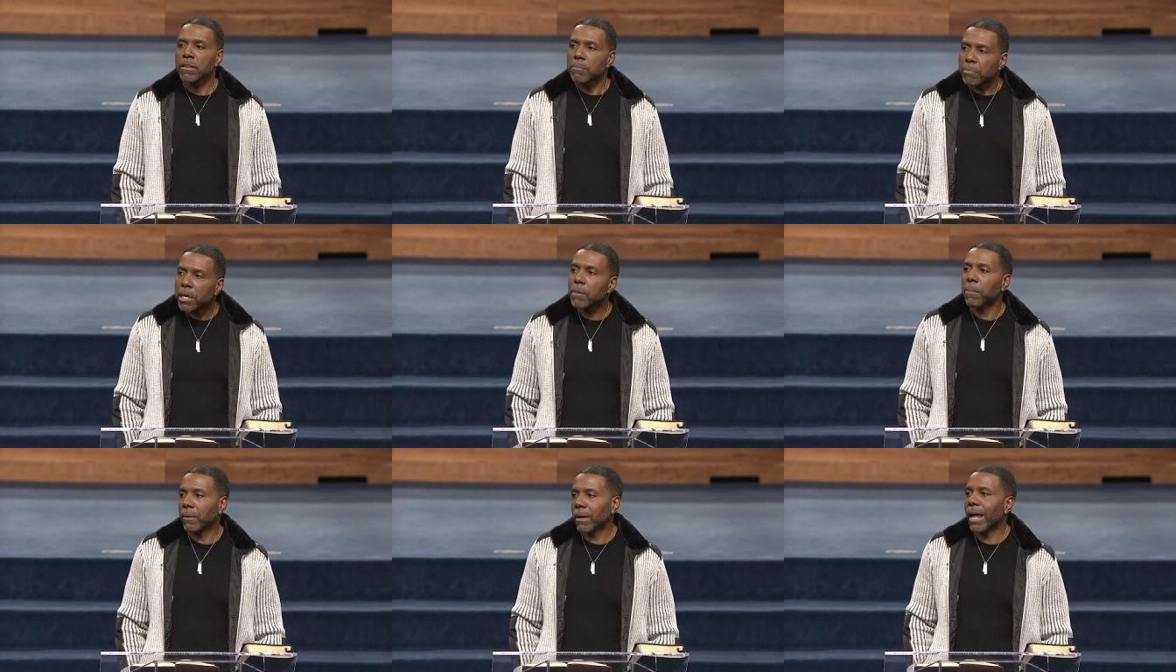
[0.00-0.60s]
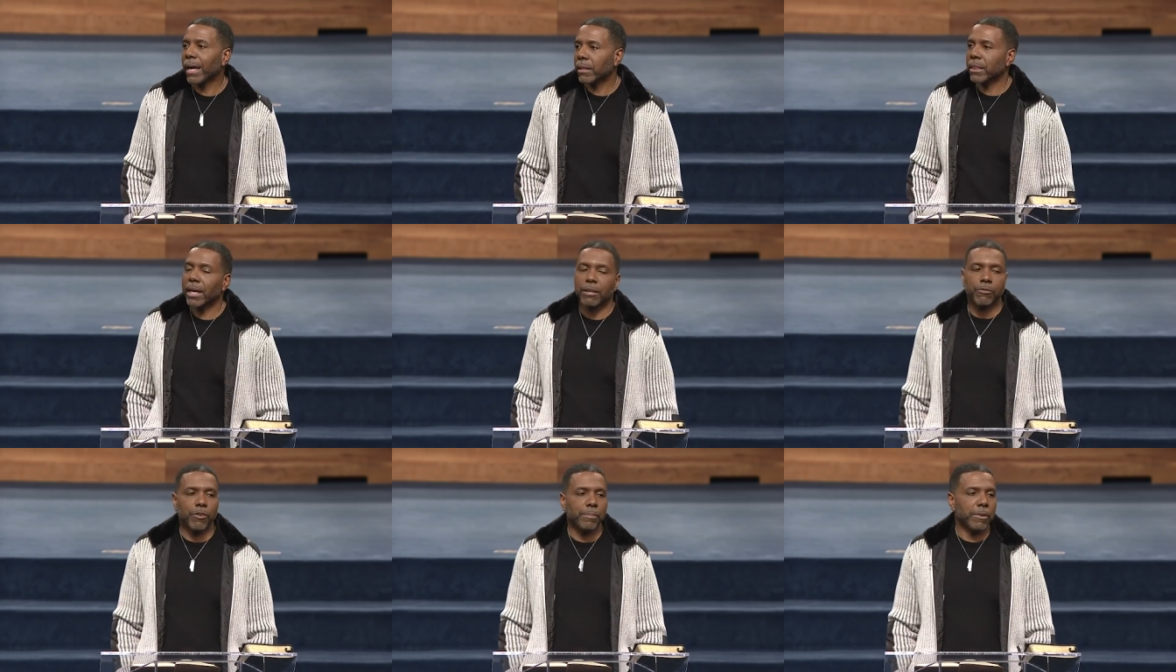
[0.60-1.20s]
People like
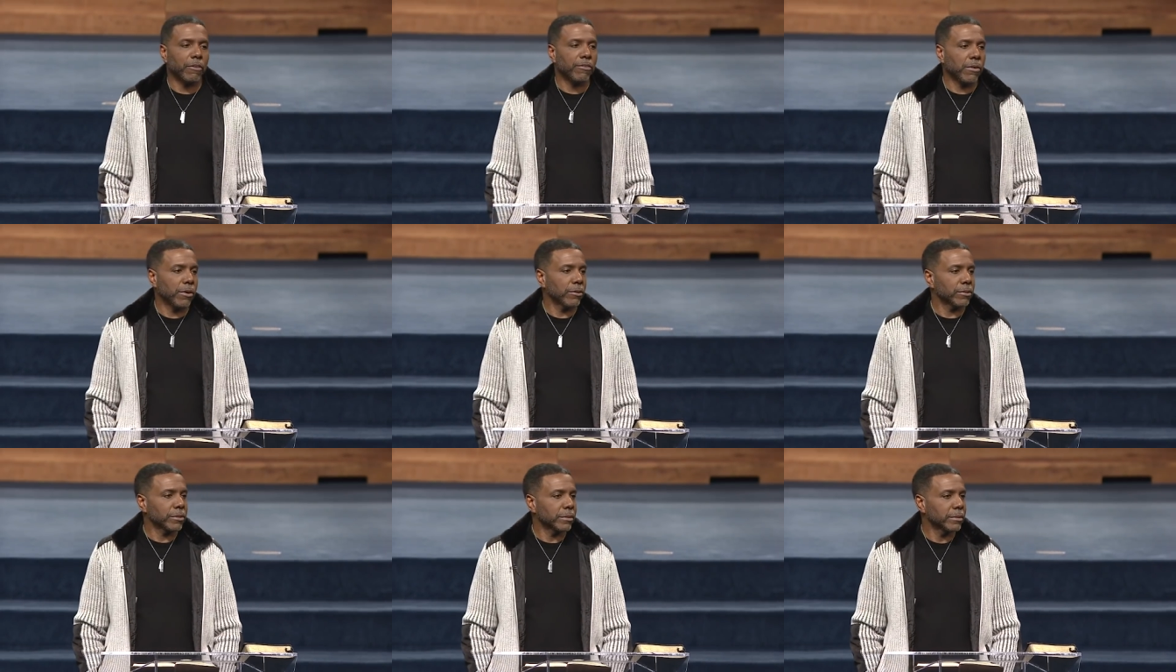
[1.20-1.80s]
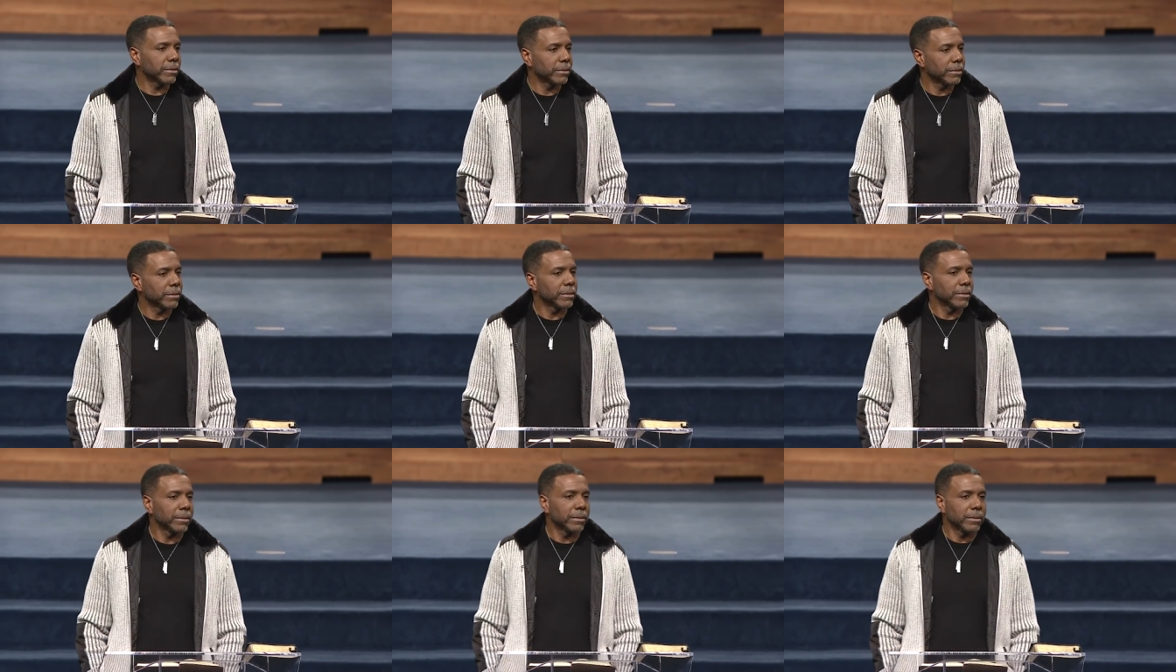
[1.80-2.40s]
thankful folks.
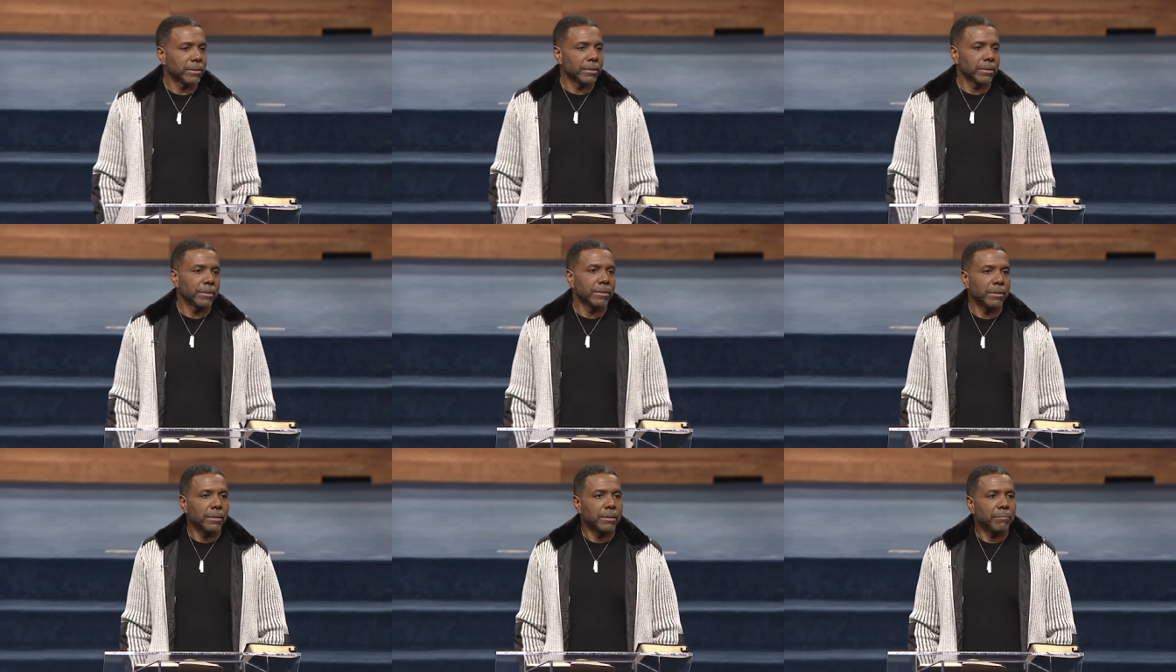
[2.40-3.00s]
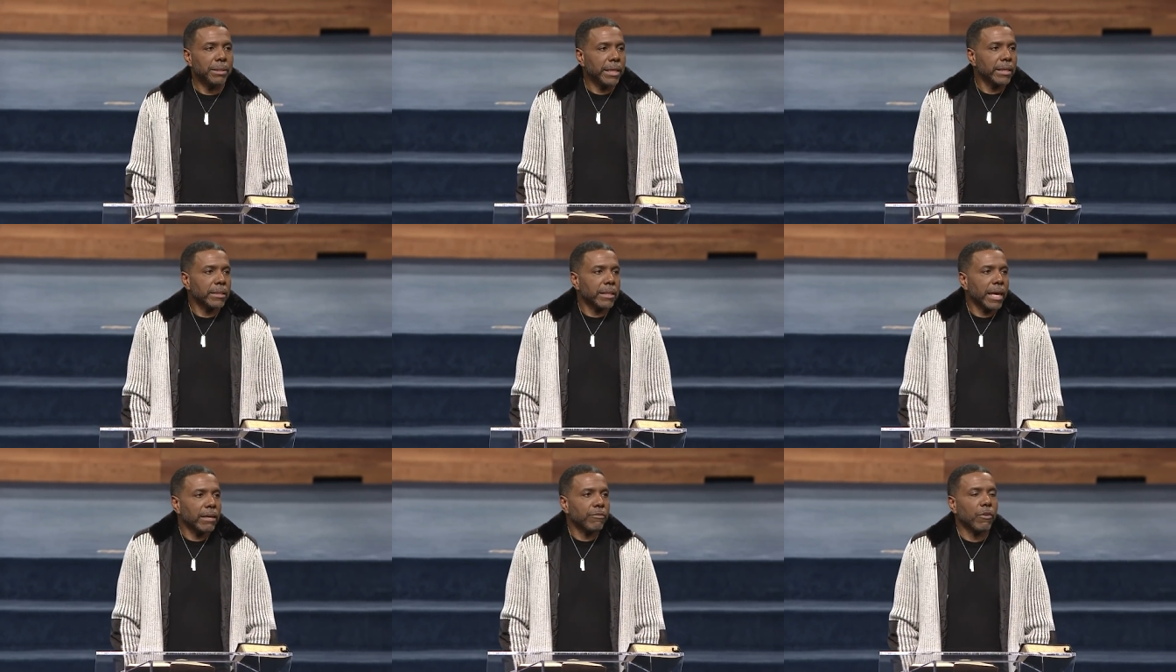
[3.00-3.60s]
Being
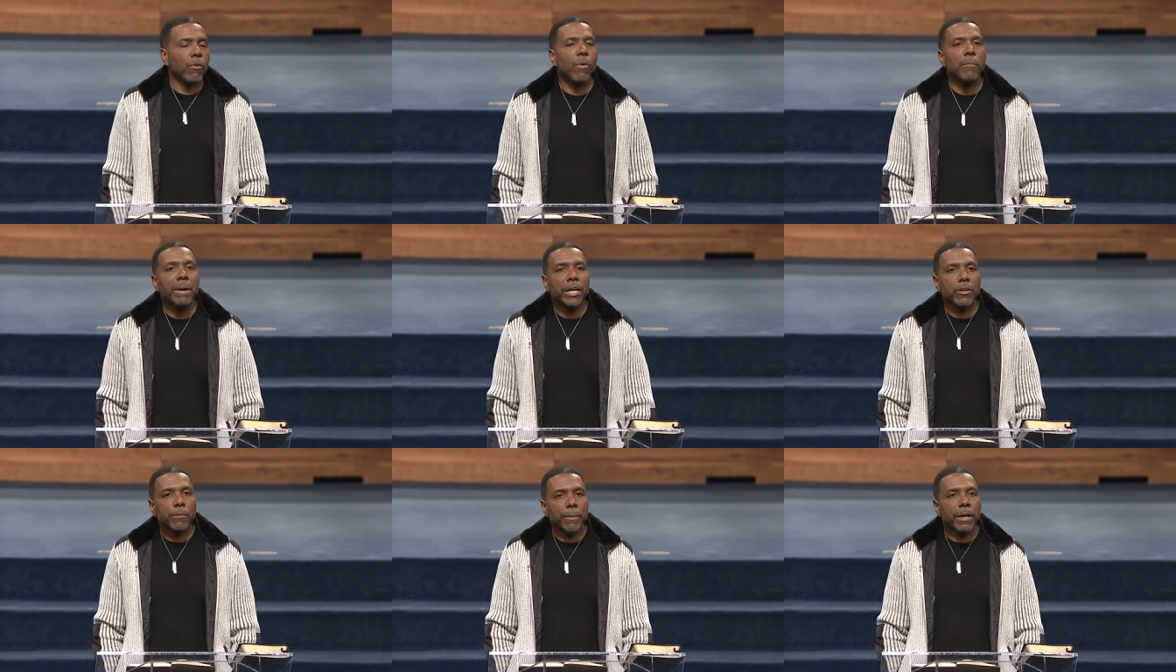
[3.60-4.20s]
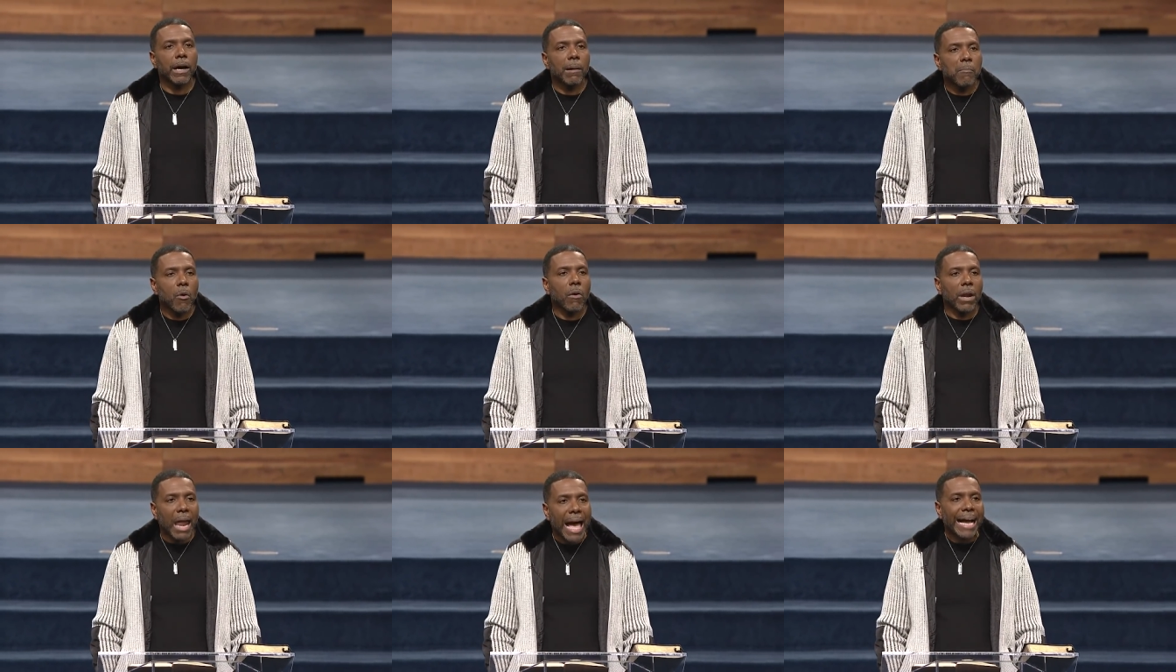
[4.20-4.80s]
thankful will make you become
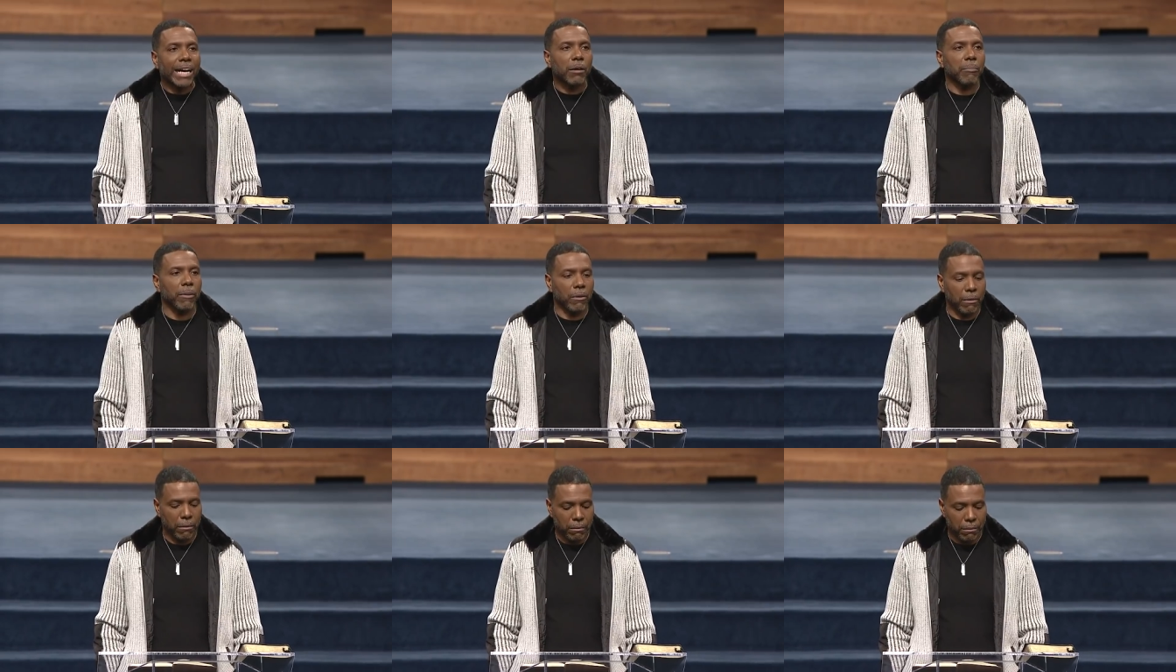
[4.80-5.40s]
more likable.